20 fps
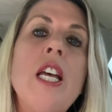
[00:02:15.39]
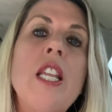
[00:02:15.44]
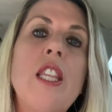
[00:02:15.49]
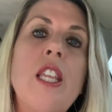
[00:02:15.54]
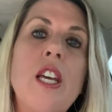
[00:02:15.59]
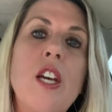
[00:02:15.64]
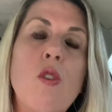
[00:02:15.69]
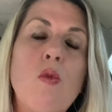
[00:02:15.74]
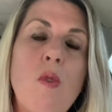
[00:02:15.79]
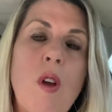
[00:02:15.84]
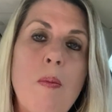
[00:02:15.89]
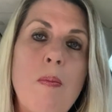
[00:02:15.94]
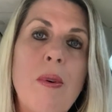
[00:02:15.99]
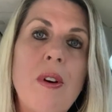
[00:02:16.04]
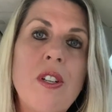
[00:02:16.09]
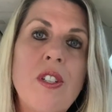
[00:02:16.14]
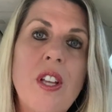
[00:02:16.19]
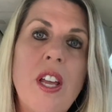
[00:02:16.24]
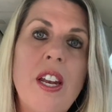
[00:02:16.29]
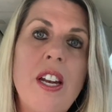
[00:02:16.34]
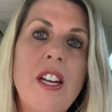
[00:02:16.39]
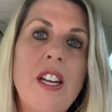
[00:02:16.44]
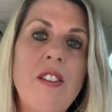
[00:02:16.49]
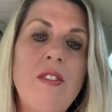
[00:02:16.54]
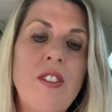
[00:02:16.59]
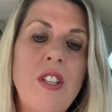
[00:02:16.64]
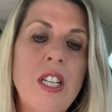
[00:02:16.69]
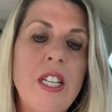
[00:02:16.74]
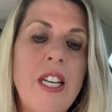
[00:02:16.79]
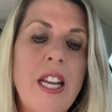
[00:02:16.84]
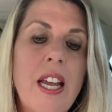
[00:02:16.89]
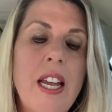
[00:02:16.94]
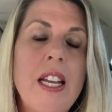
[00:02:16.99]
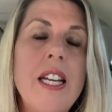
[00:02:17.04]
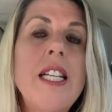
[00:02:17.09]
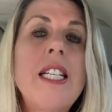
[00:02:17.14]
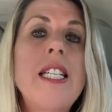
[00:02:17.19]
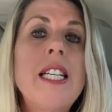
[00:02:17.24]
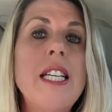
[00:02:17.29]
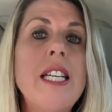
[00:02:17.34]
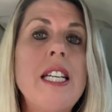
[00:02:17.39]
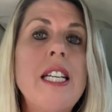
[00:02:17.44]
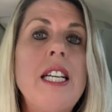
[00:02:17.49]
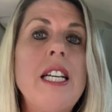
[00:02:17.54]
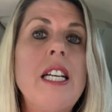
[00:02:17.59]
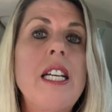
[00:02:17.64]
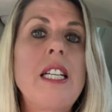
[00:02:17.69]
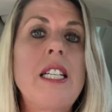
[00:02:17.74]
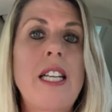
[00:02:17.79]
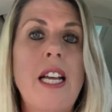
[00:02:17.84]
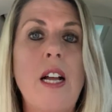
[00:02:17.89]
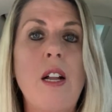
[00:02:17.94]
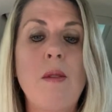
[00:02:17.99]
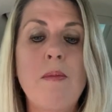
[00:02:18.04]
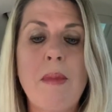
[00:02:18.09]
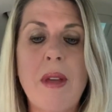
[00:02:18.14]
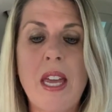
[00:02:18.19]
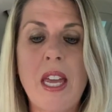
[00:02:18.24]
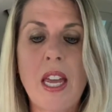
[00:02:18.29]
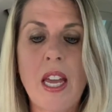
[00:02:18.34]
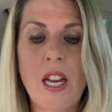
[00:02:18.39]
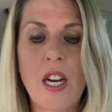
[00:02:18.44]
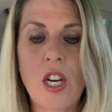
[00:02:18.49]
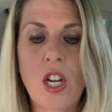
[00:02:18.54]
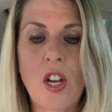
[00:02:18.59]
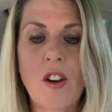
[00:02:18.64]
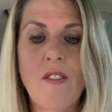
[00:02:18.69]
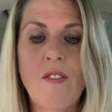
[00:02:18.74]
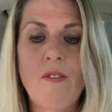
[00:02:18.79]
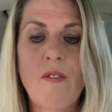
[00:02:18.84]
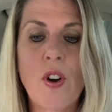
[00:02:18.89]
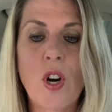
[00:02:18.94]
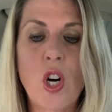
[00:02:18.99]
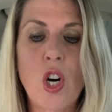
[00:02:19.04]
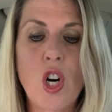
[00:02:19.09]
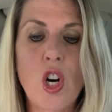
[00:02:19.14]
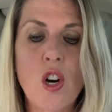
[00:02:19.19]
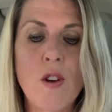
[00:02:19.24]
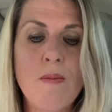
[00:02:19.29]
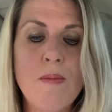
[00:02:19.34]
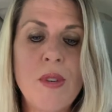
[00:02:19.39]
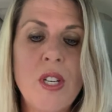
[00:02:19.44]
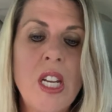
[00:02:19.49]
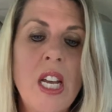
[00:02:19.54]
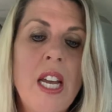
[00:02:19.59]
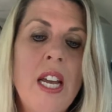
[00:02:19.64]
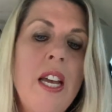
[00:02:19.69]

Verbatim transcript: The representative today did tell me and confirmed